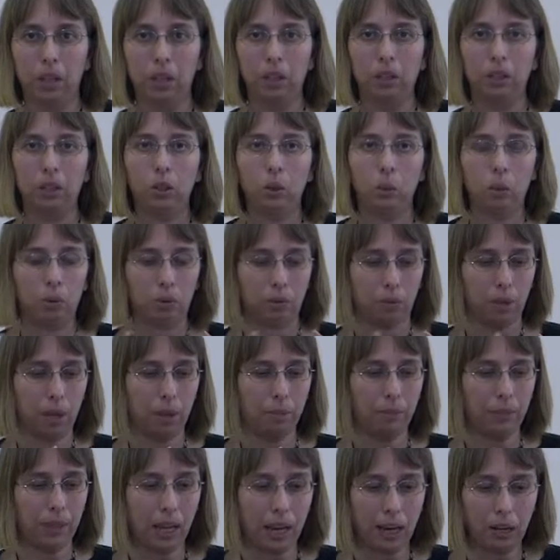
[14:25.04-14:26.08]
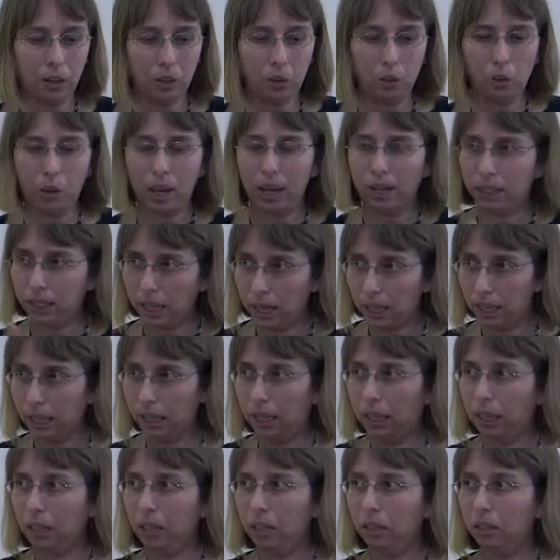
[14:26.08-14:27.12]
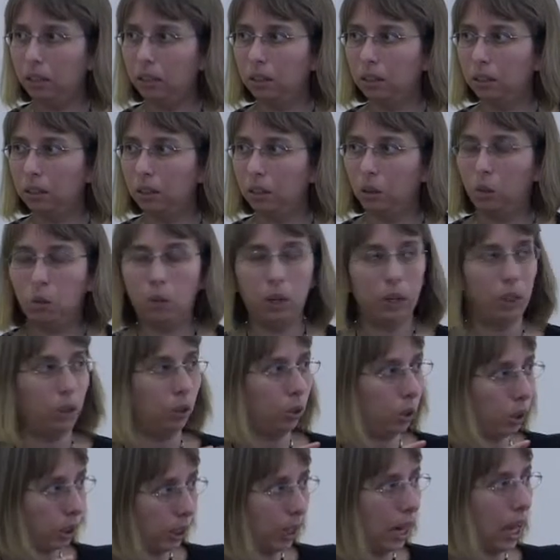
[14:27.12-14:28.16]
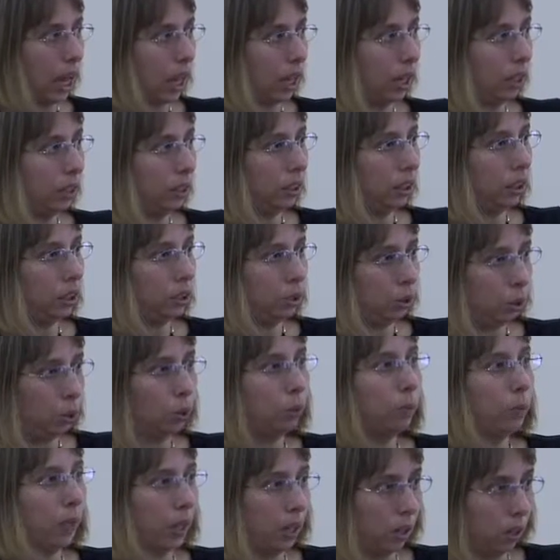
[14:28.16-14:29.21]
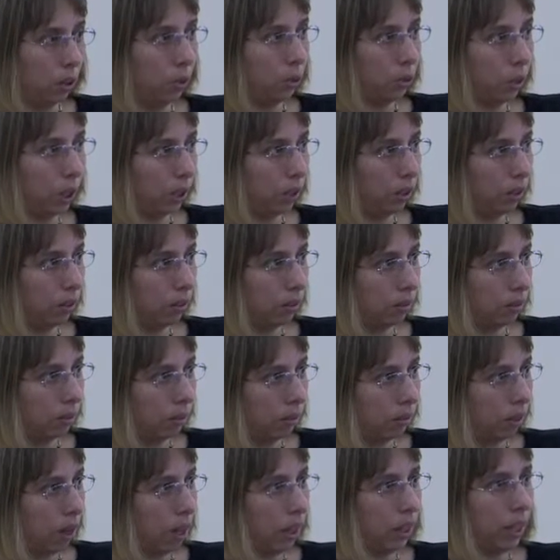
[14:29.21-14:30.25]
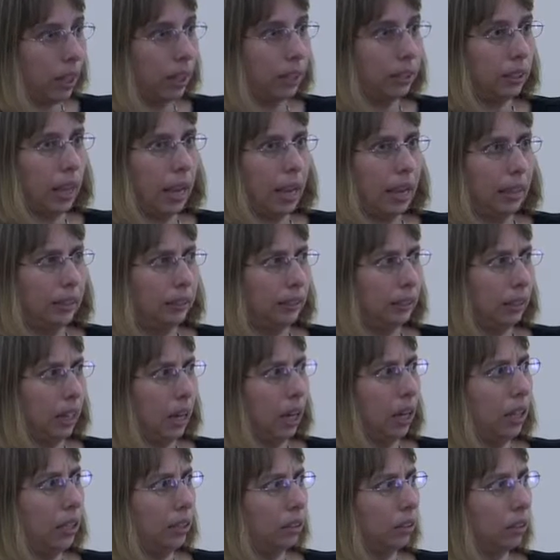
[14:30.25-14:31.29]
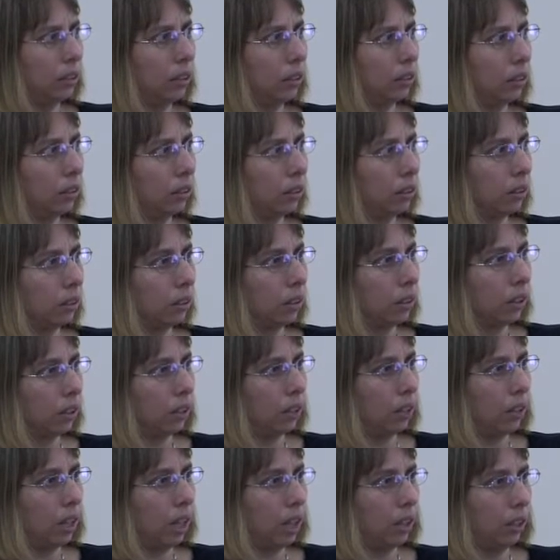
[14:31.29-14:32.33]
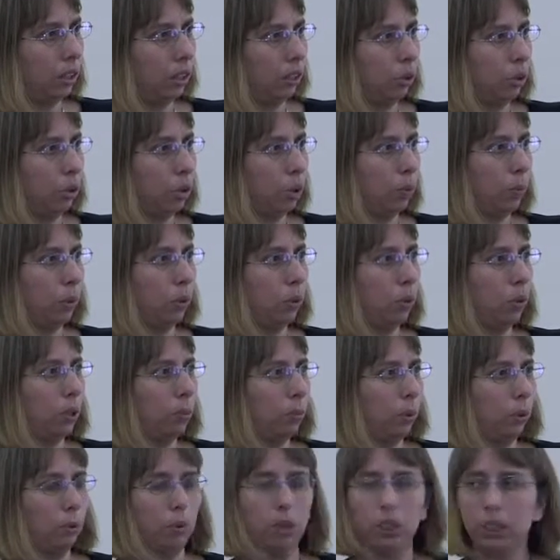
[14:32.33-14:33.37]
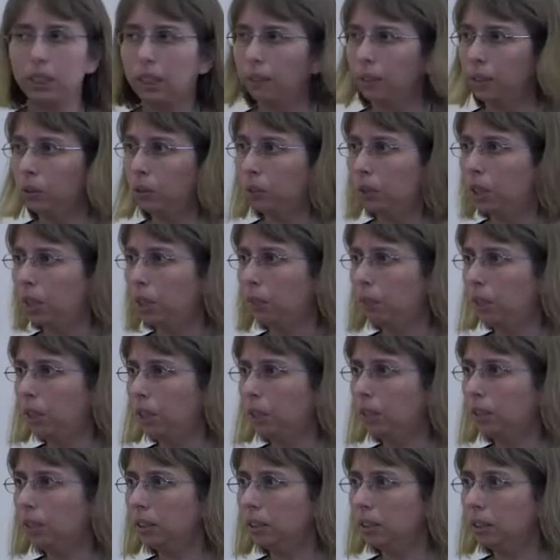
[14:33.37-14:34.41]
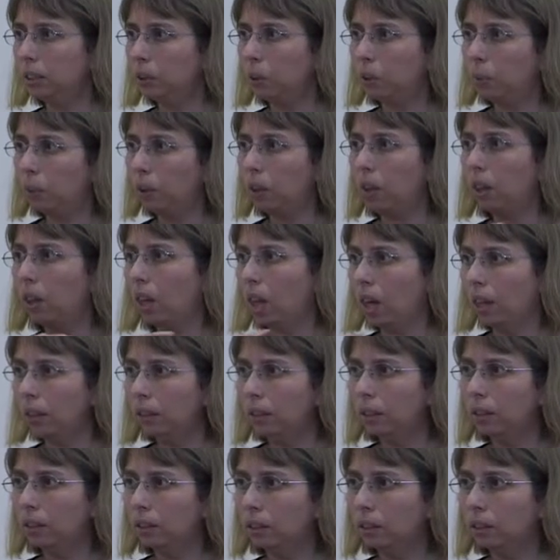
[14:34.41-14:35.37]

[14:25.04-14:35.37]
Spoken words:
So I'm telling you exactly what your slides should be including. I think it's 8 slides that you should be doing between 7 to 10 minutes, no more than that.